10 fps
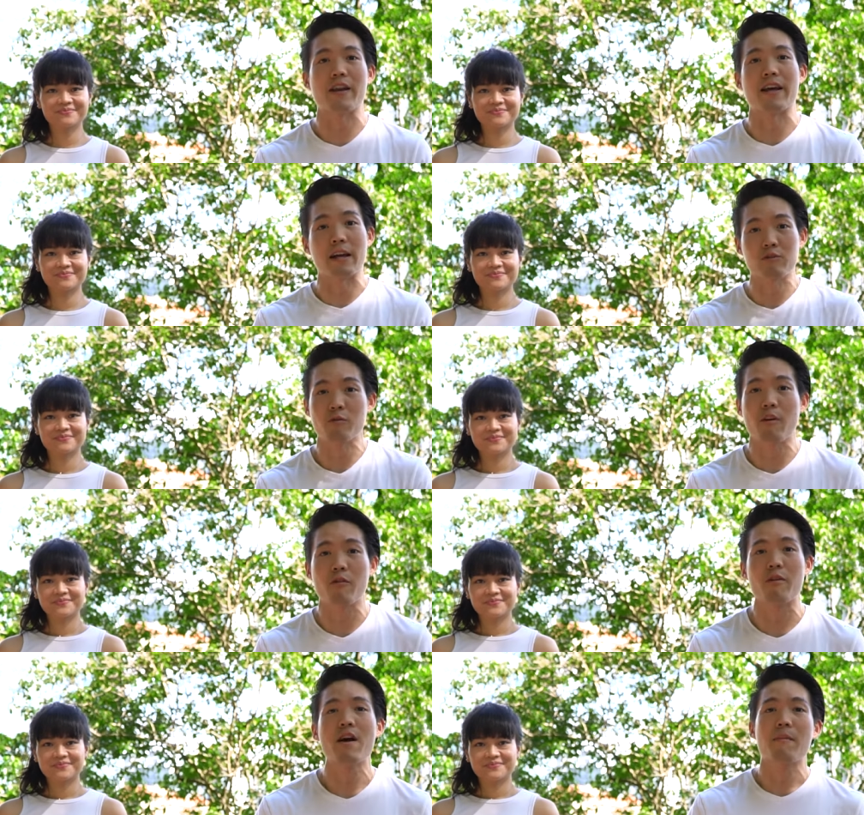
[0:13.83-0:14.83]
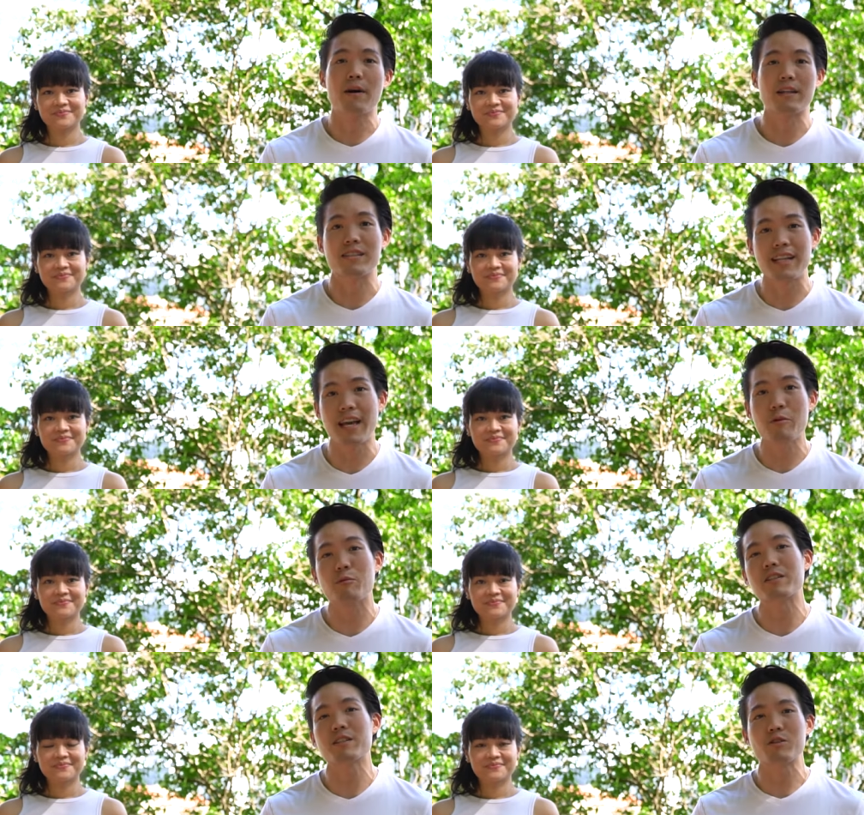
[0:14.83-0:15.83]
Speaker 1: and ectomorph. But today we
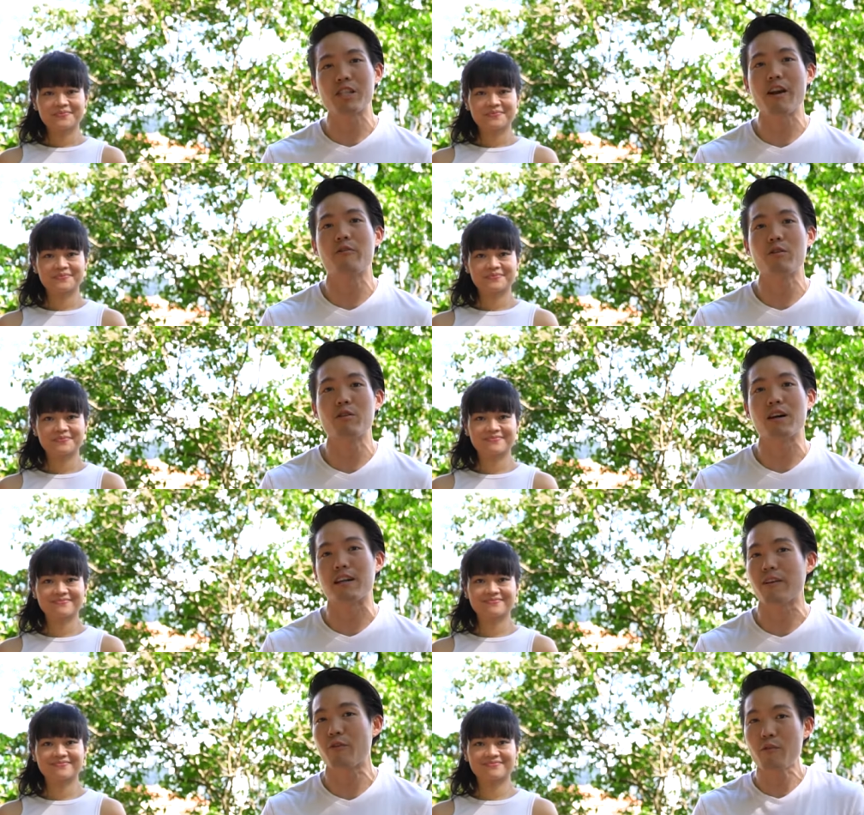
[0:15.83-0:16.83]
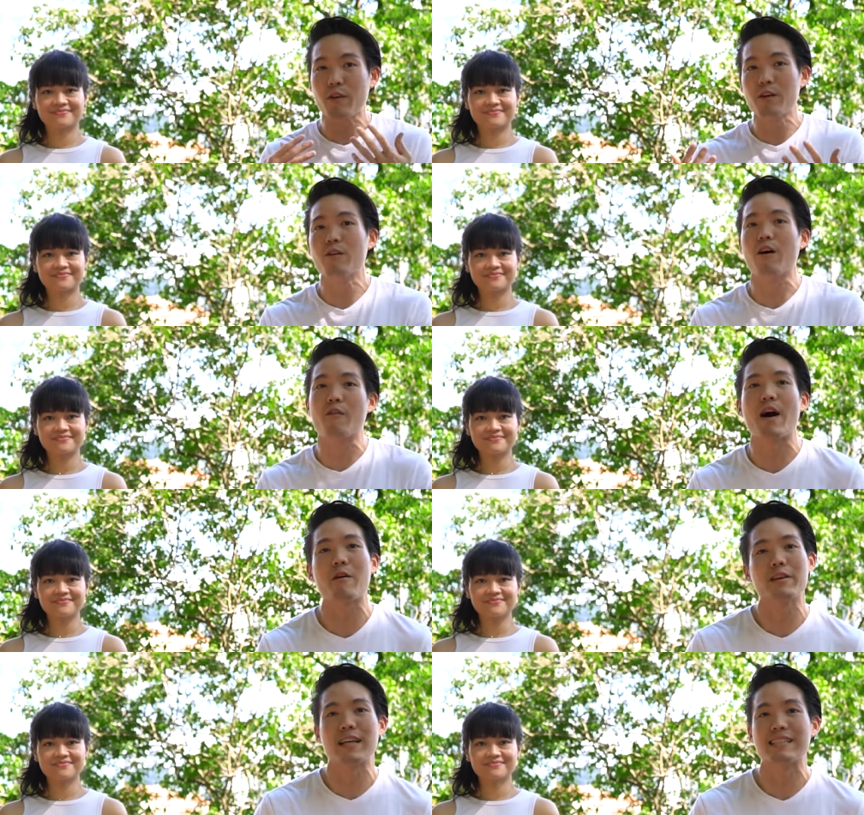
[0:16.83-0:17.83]
wanted to share with you a different view of
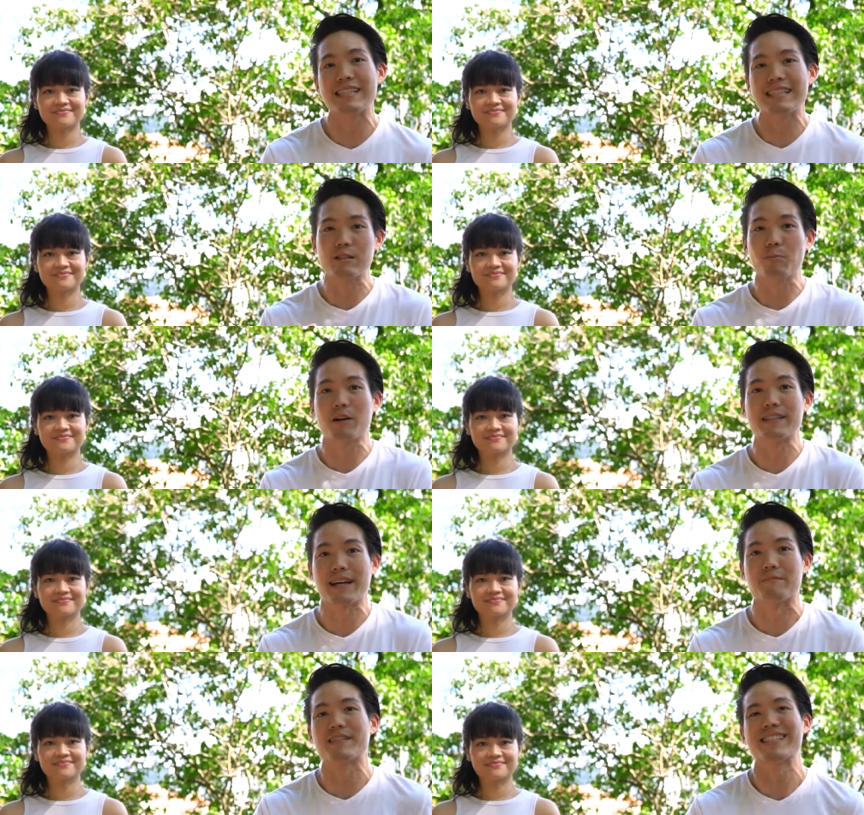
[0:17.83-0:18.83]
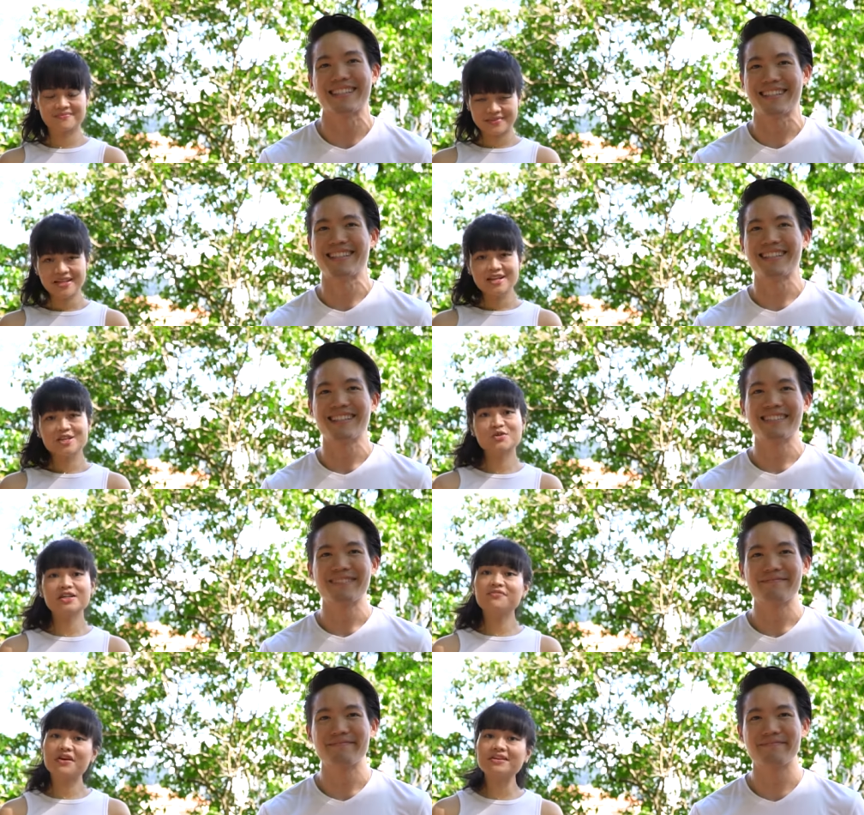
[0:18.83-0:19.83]
how you can see these body types.
Speaker 2: So
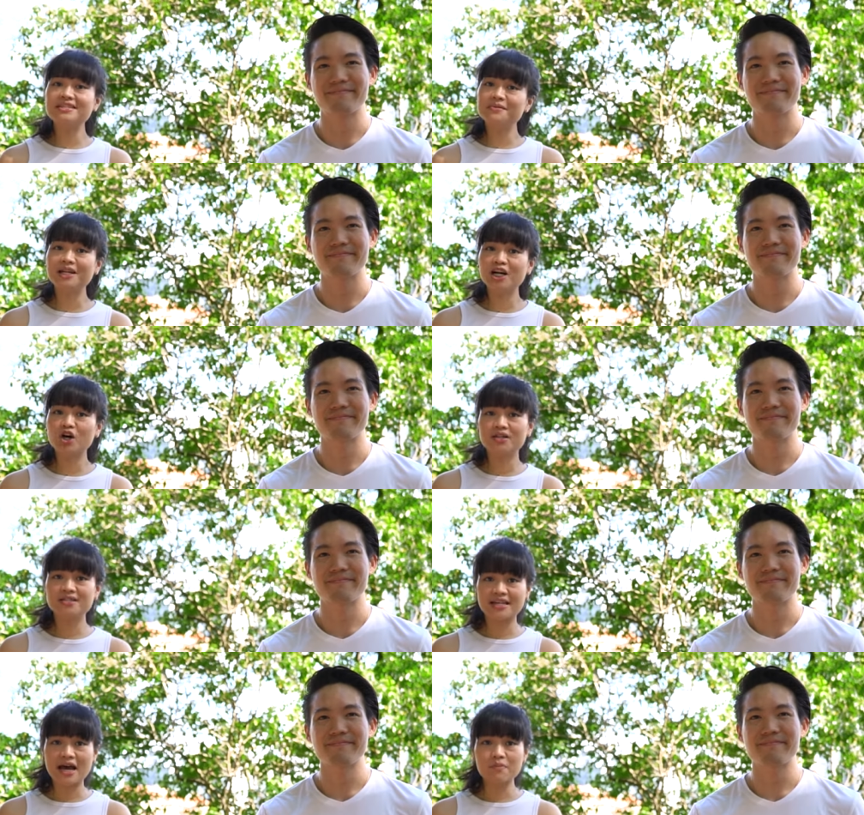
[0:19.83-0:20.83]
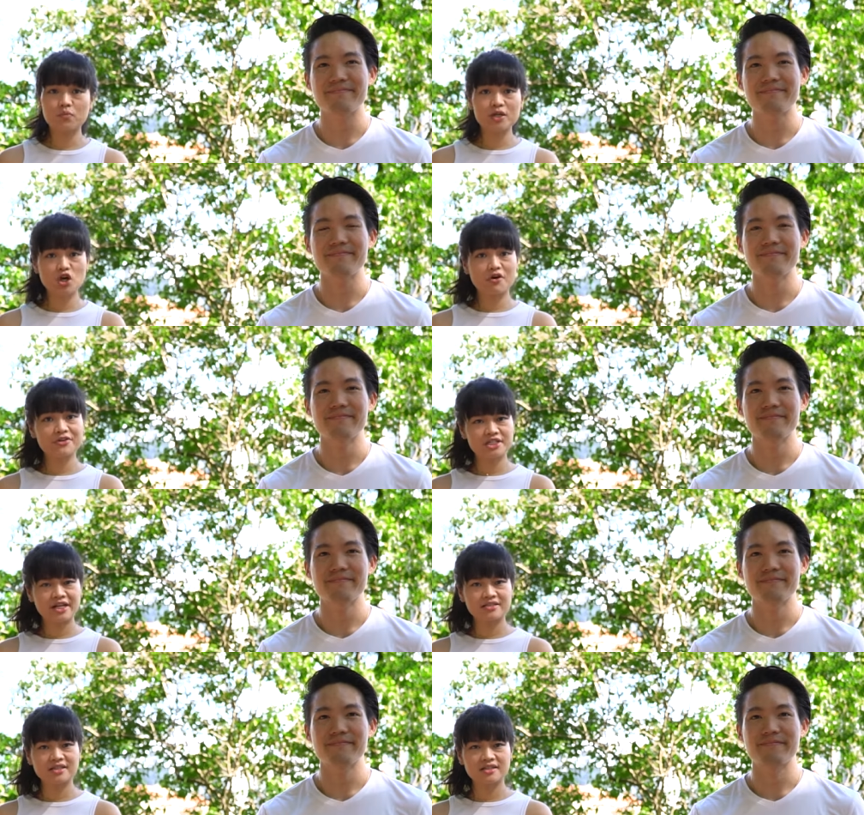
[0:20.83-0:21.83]
in a very similar concept, which
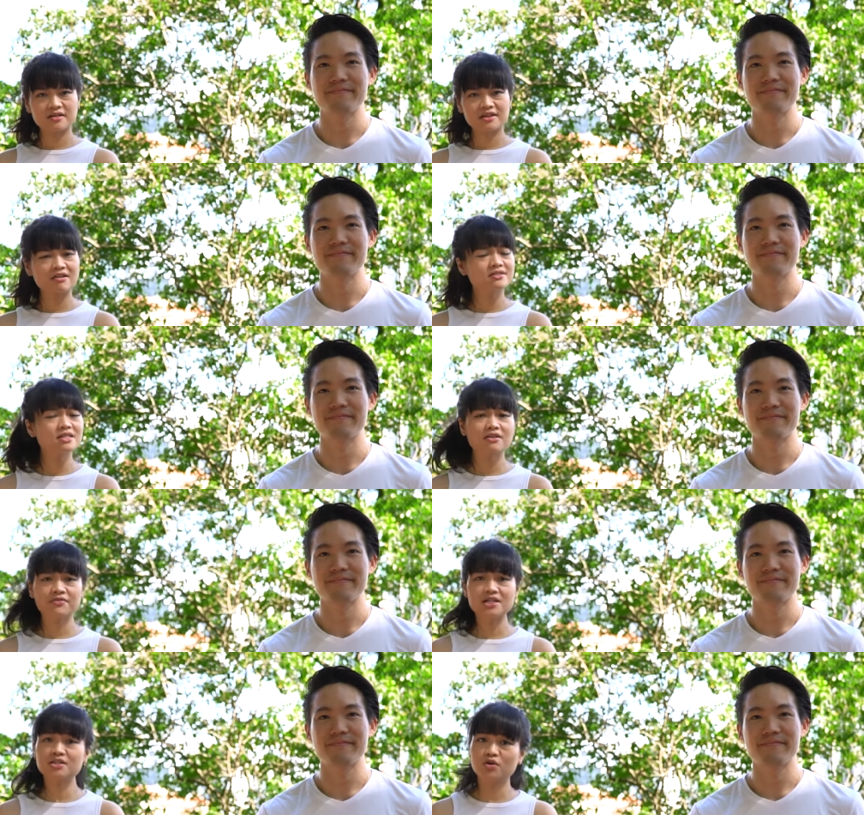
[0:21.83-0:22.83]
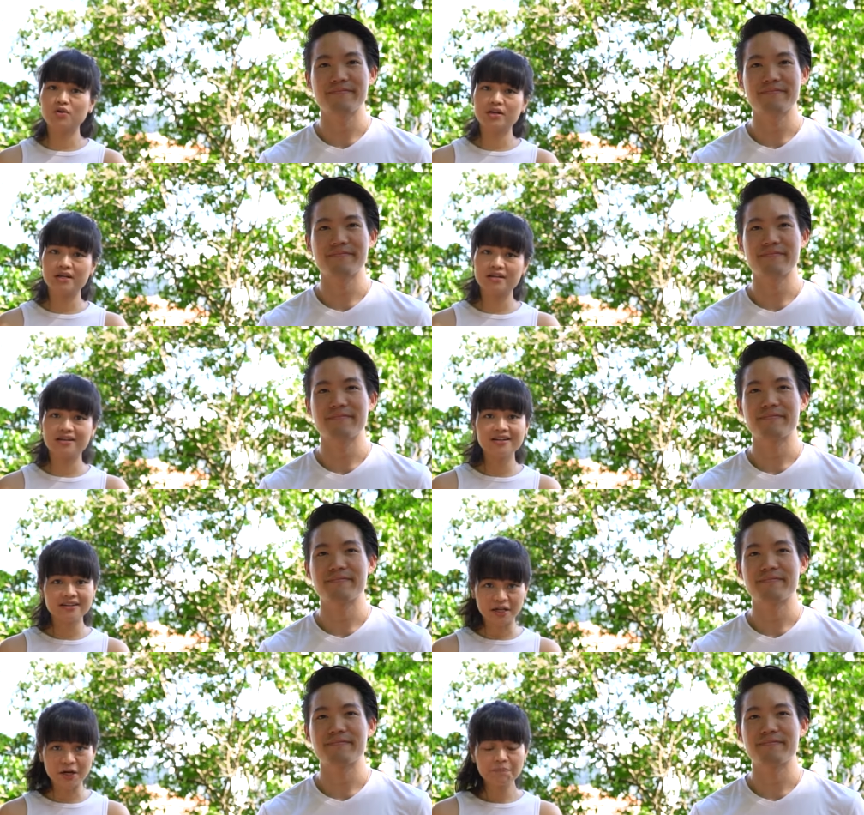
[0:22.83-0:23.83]
originated thousands of years ago in
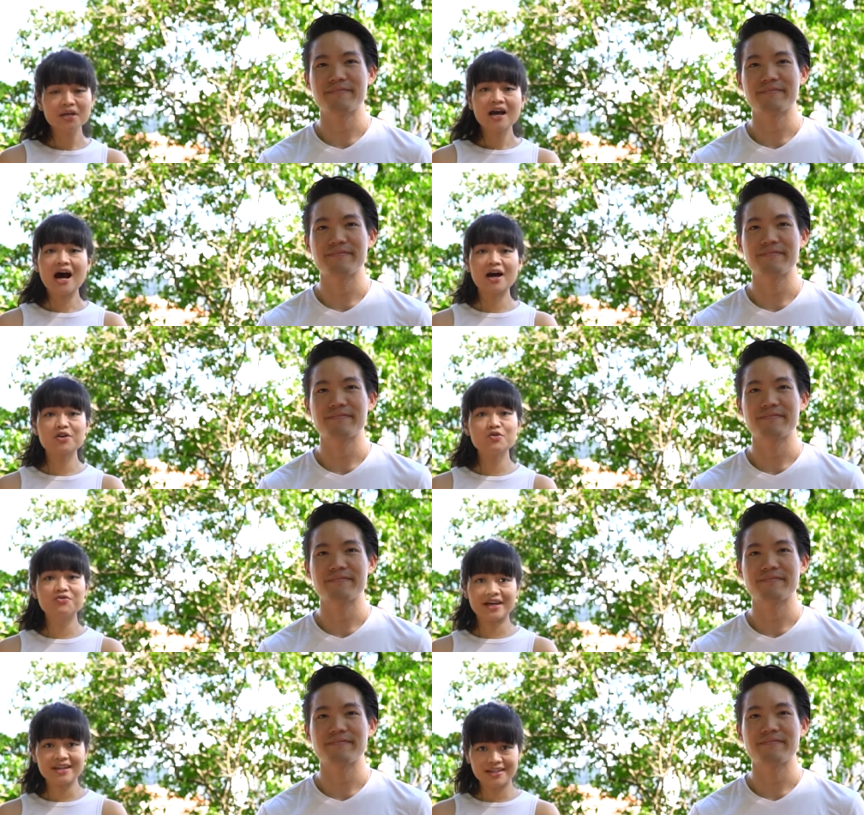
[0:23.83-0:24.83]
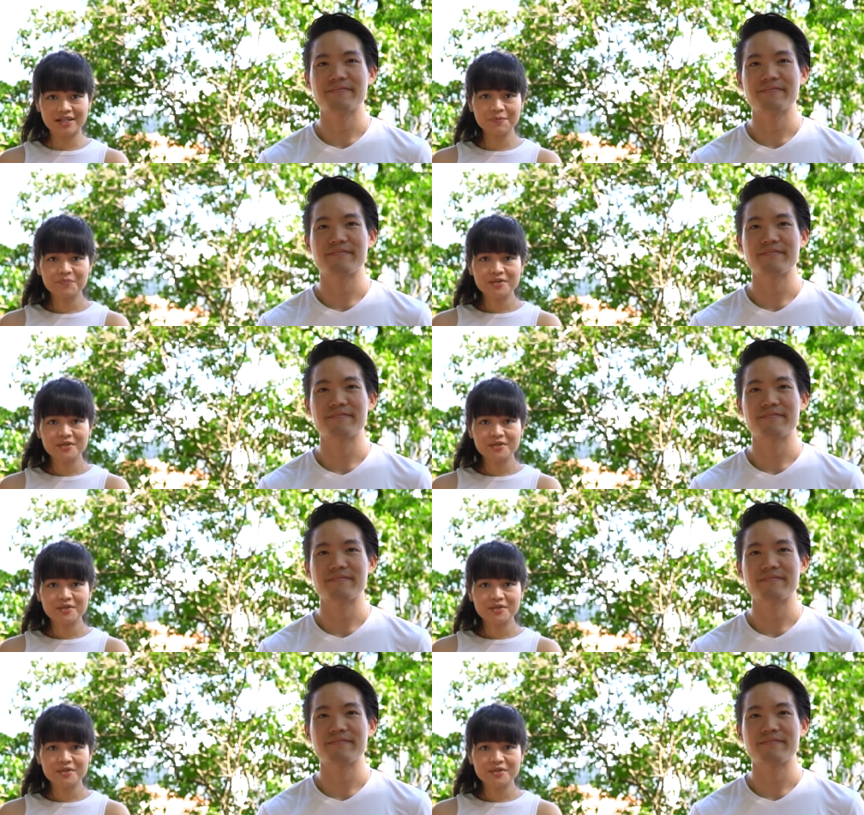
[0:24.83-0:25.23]
India, Ayurveda